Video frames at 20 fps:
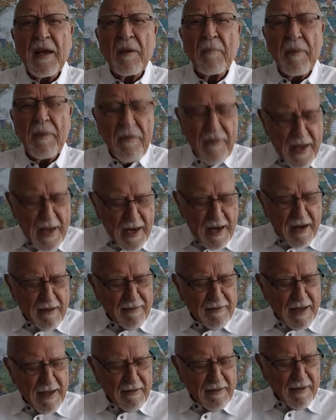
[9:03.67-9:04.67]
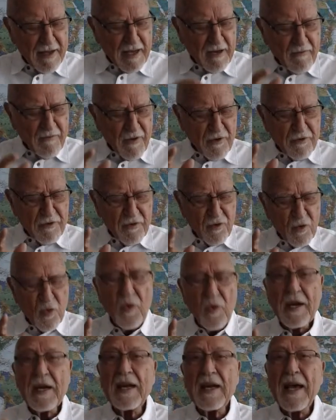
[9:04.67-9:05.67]
But then he says in verse
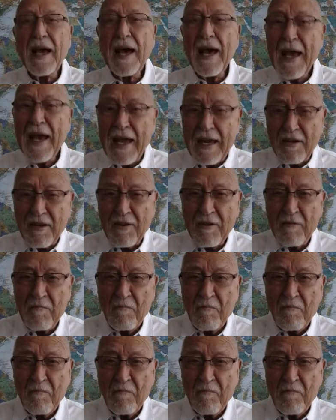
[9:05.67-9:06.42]
28,